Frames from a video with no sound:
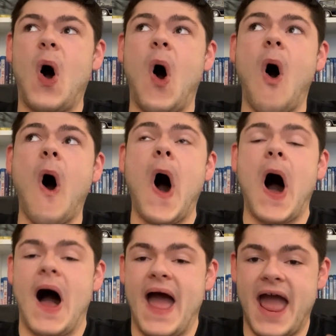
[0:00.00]

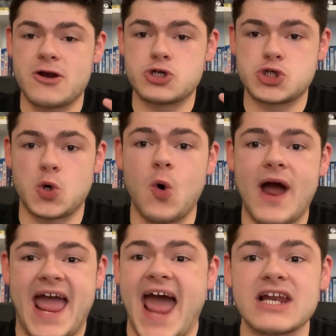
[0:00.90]
awe and
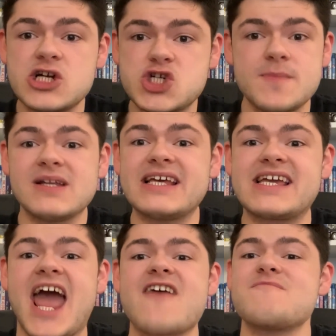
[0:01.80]
joy and legitimately
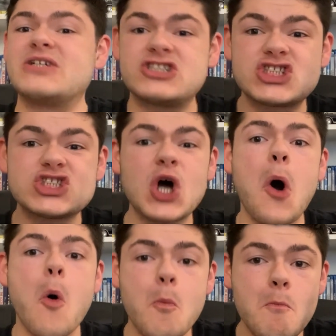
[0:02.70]
gave me
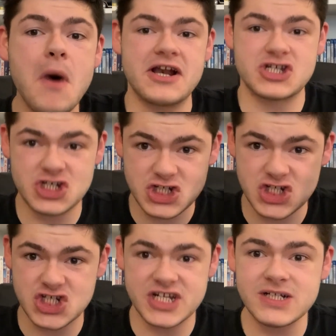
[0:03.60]
so much
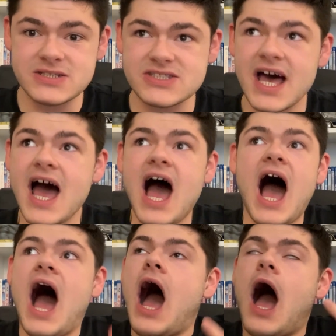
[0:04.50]
chills,
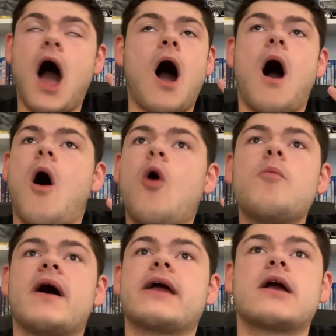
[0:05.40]
oh
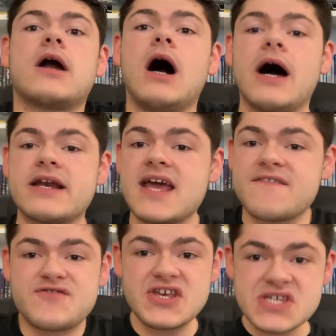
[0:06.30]
my God,
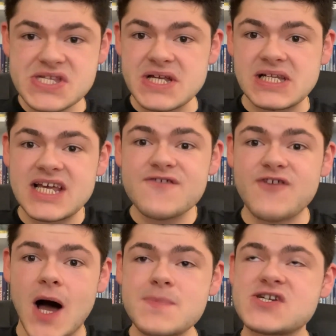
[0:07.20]
if this doesn't live
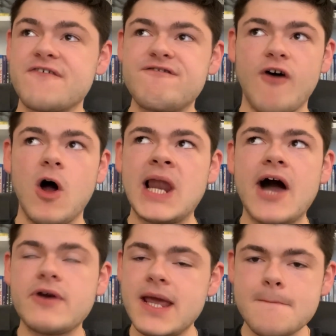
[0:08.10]
up to
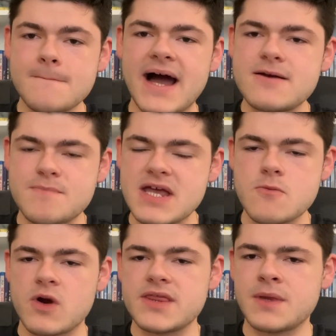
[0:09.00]
Fallout, it might be
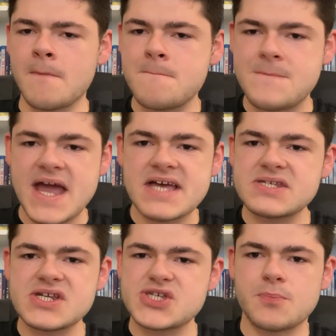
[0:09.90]
one of the
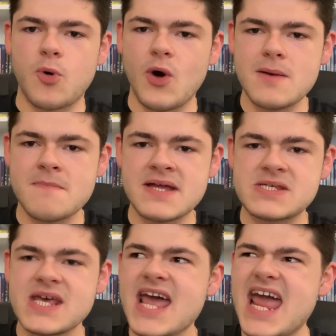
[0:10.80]
biggest
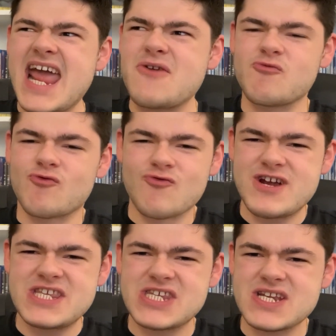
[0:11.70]
disappointments in
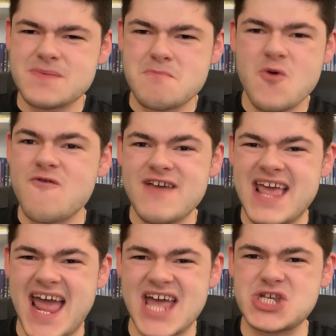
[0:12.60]
recent movie
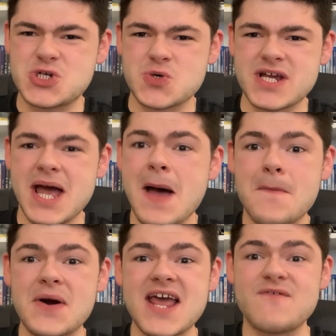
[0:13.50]
history.
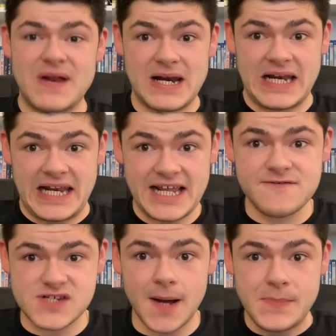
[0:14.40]
But if it
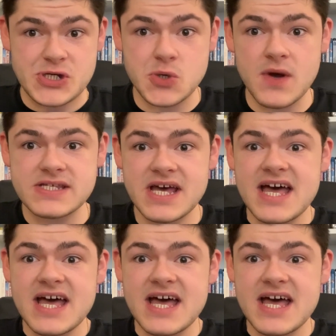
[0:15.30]
lives up to it,